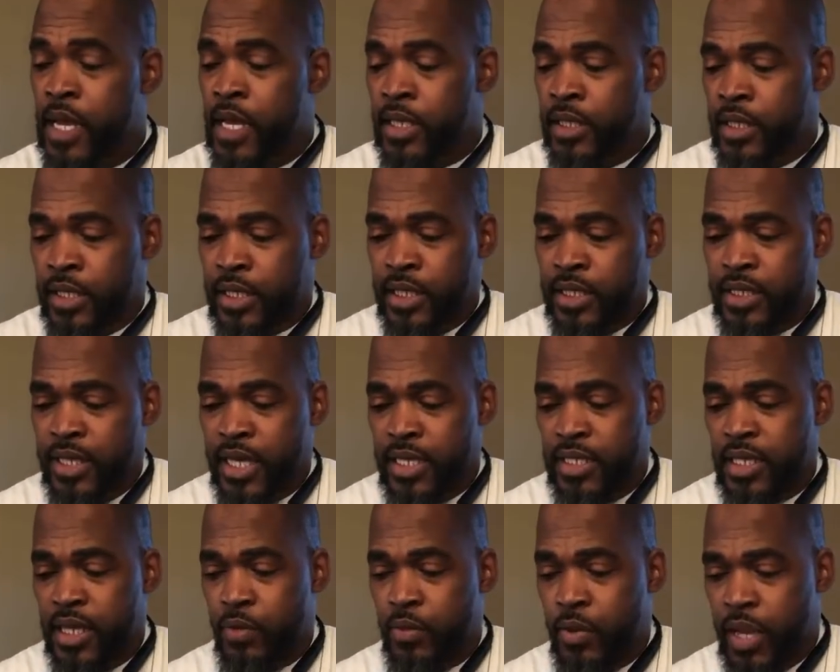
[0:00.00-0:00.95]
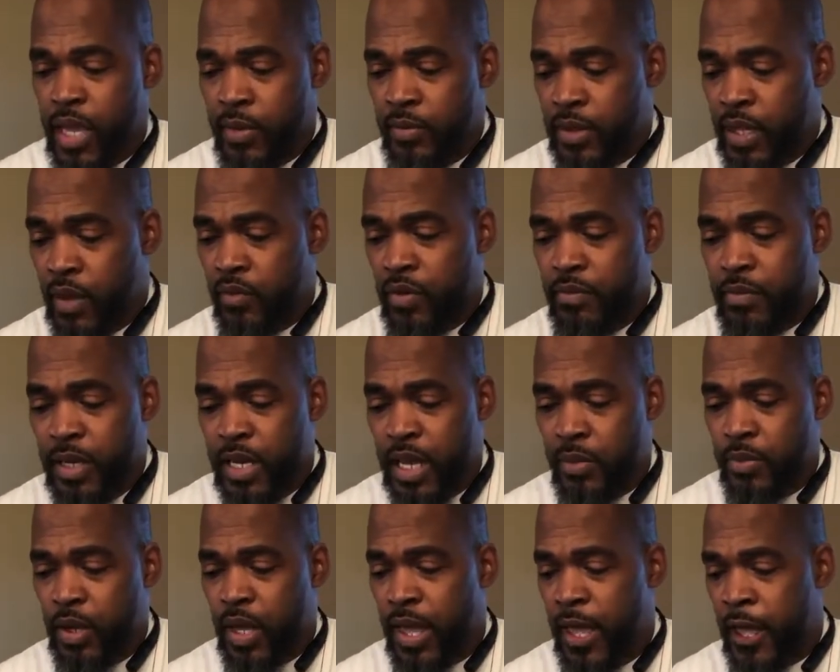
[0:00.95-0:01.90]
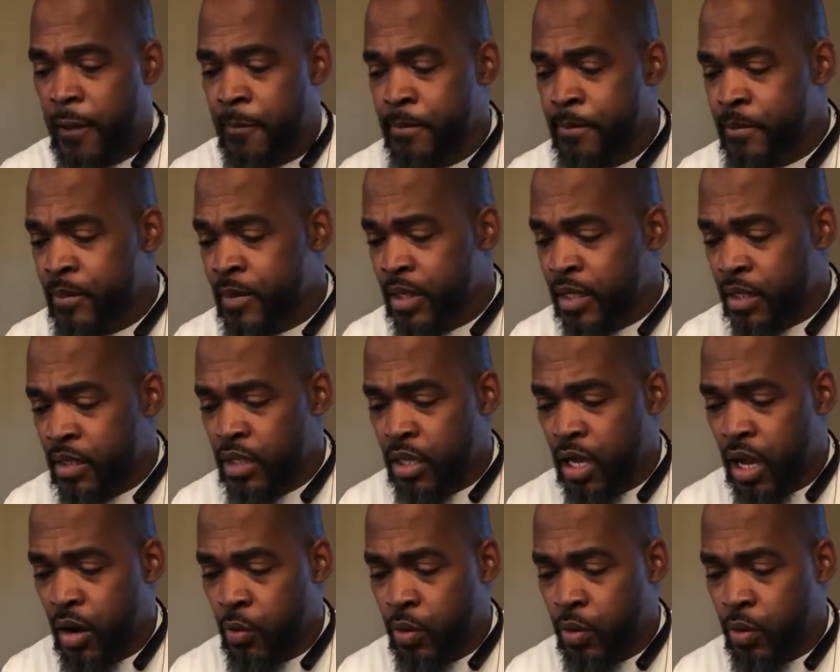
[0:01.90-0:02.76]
the success that we've been able to have.